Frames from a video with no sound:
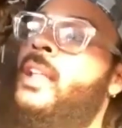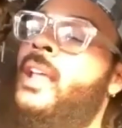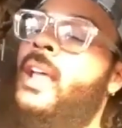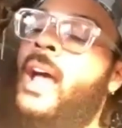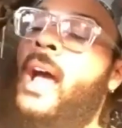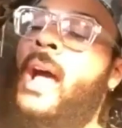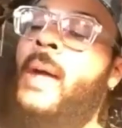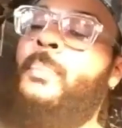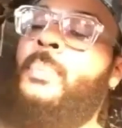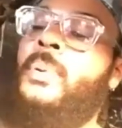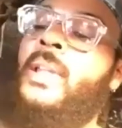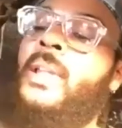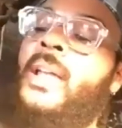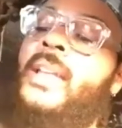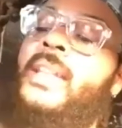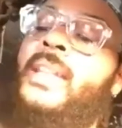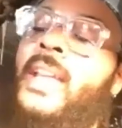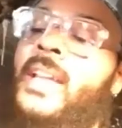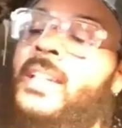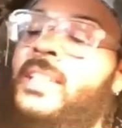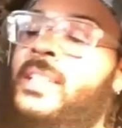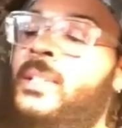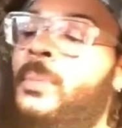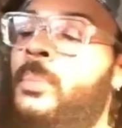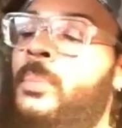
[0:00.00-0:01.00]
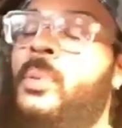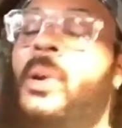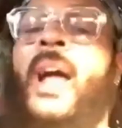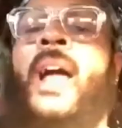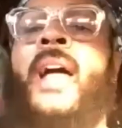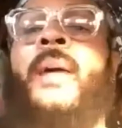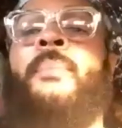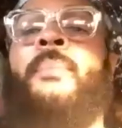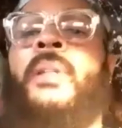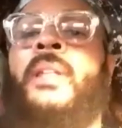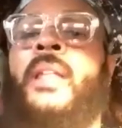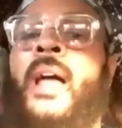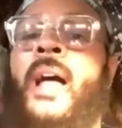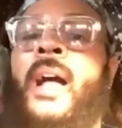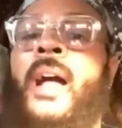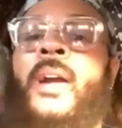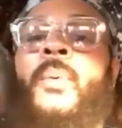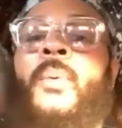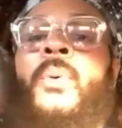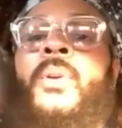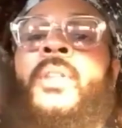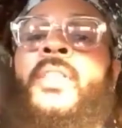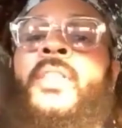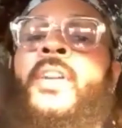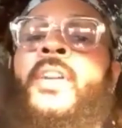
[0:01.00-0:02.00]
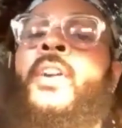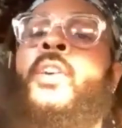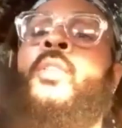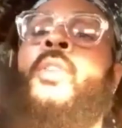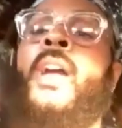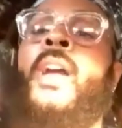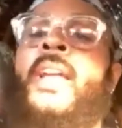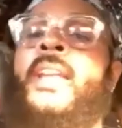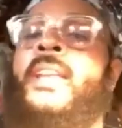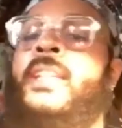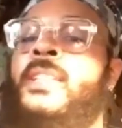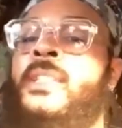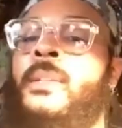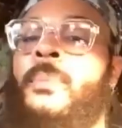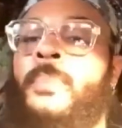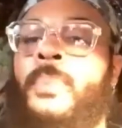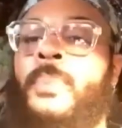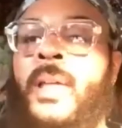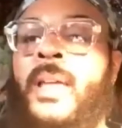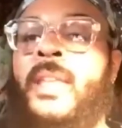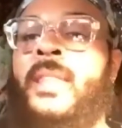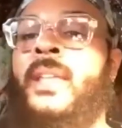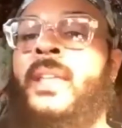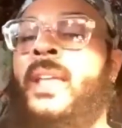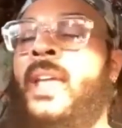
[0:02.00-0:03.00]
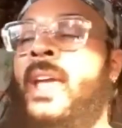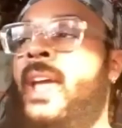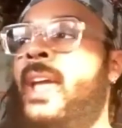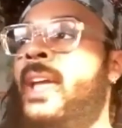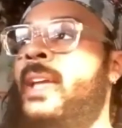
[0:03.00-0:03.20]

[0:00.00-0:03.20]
I played next to Brian Balaga, one of the greatest to play the game.